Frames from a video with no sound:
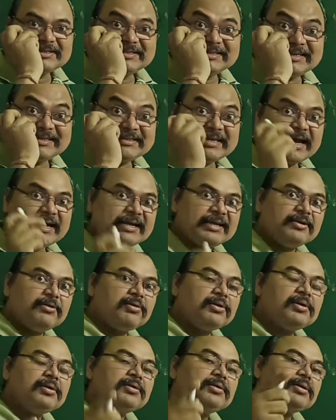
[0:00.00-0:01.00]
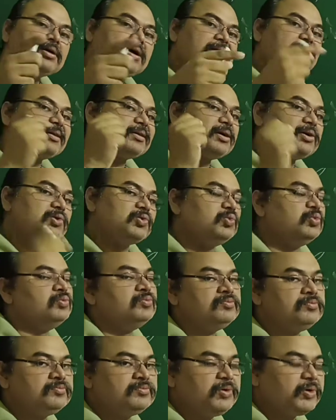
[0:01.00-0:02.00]
it is acting on conductor 2.
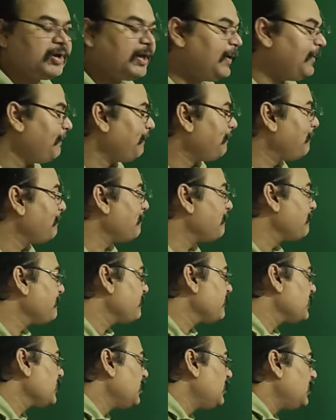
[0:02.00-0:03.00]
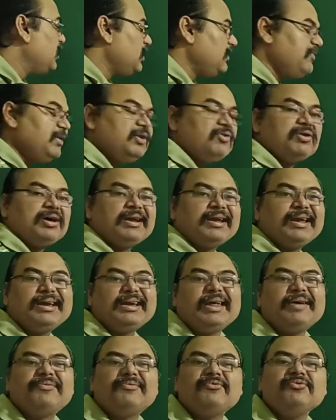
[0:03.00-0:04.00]
Okay. Even you can
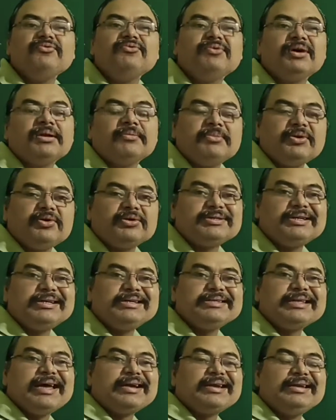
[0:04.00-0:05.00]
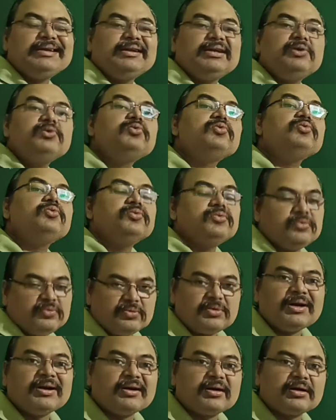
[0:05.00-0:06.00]
write F21 because it is acting due to
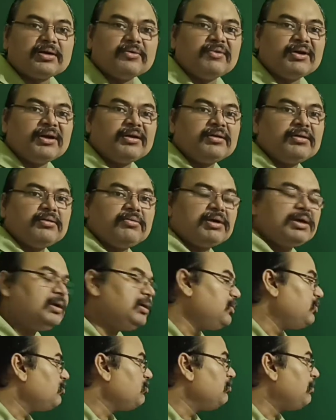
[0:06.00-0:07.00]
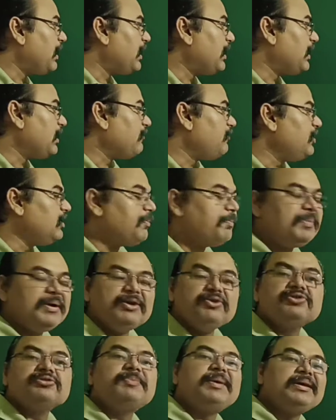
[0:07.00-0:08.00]
conductor 1. Okay. Due to magnetic field
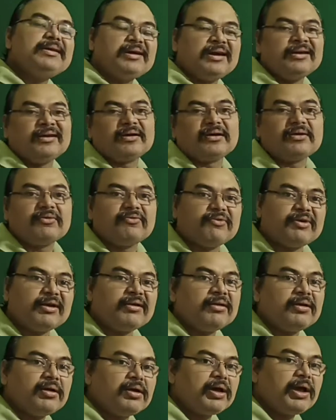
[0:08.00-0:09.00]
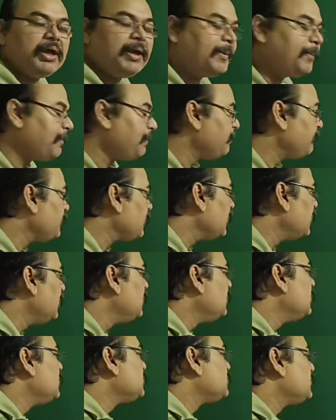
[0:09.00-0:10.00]
produced by conductor 1. Okay.
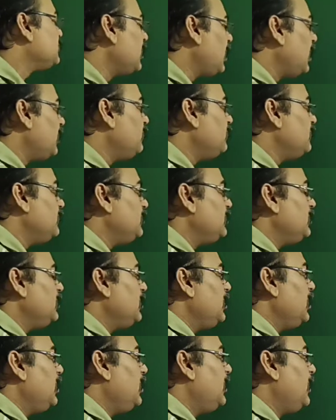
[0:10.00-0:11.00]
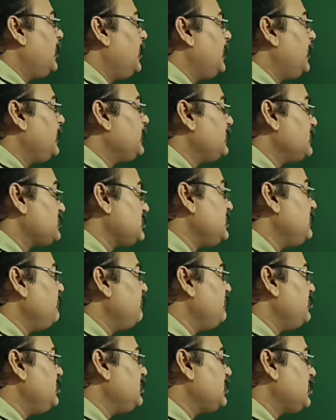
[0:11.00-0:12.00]
So, now, in the same
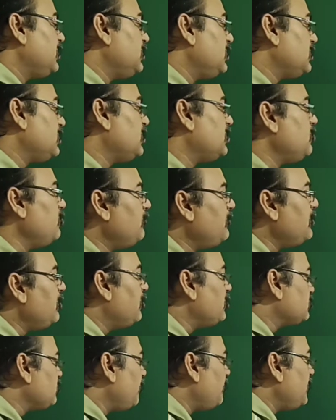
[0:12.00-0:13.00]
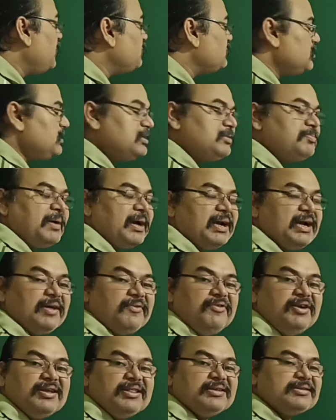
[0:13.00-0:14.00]
way, conductor 2 will also produce its
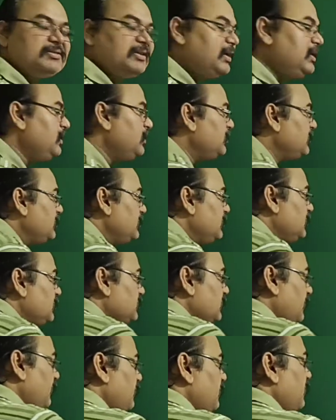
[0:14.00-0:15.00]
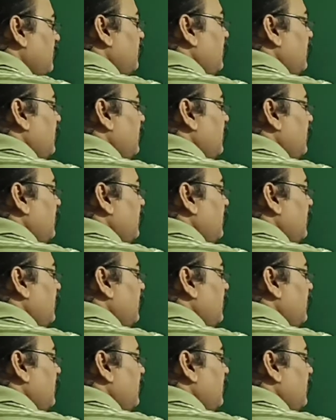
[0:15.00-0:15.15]
magnetic field this side. So, if you are